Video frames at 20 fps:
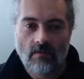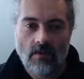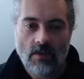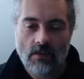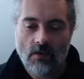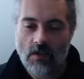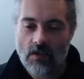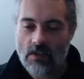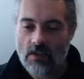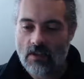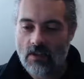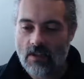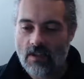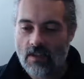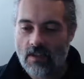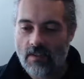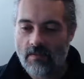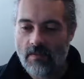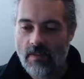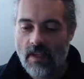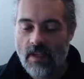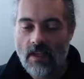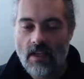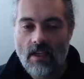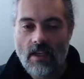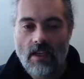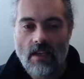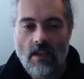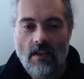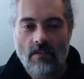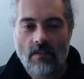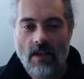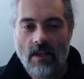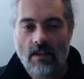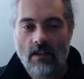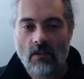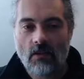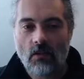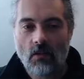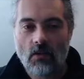So it's thirty-nine. If I
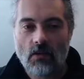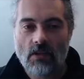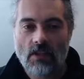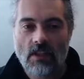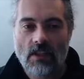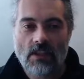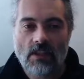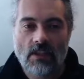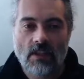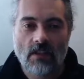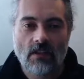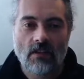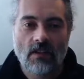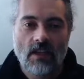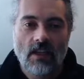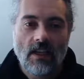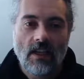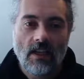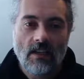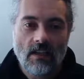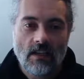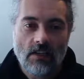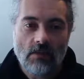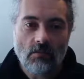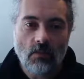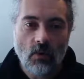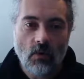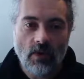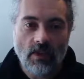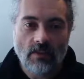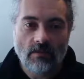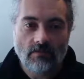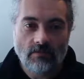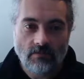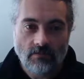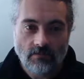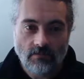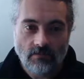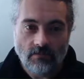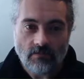close this down, at this point,
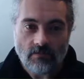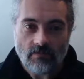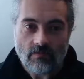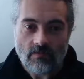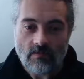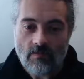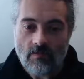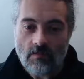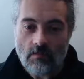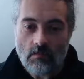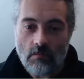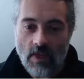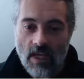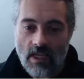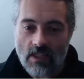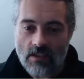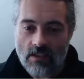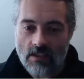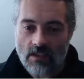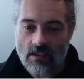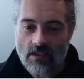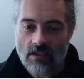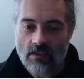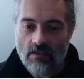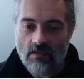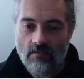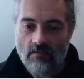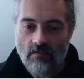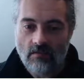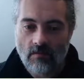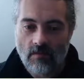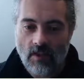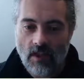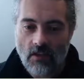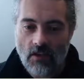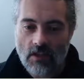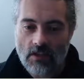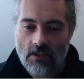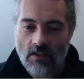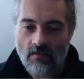passage
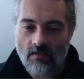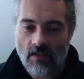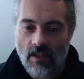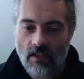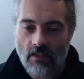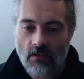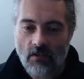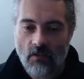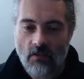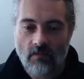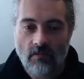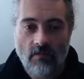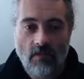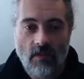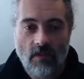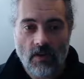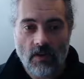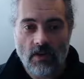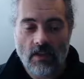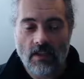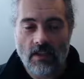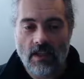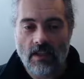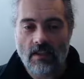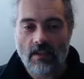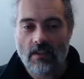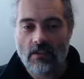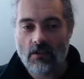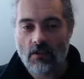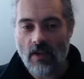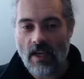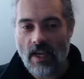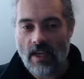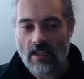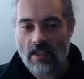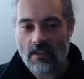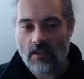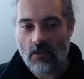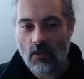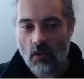now has the value thirty-nine. So
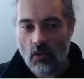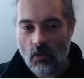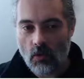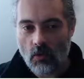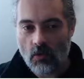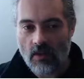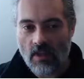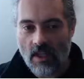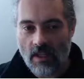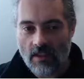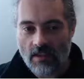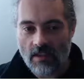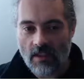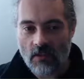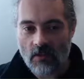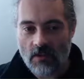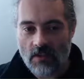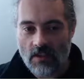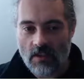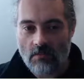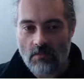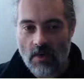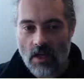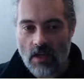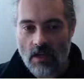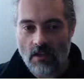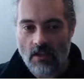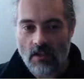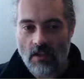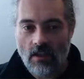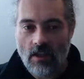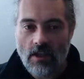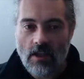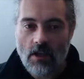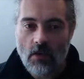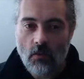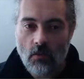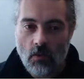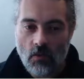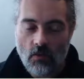any code that I now debug
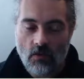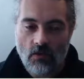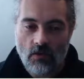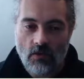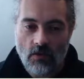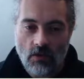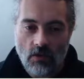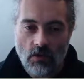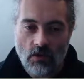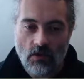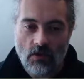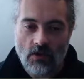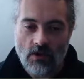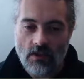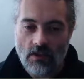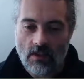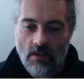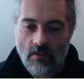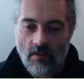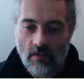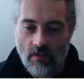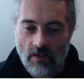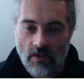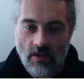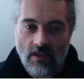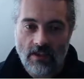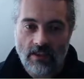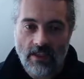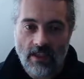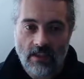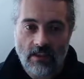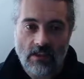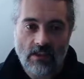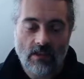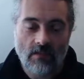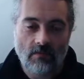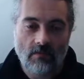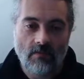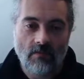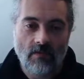would use thirty-nine as
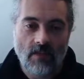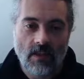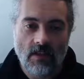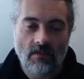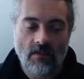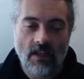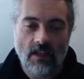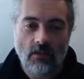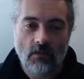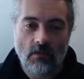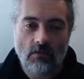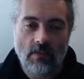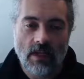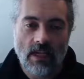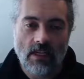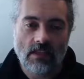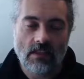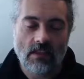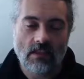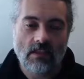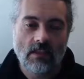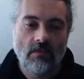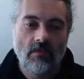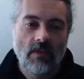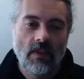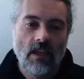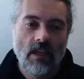the, the value in passage.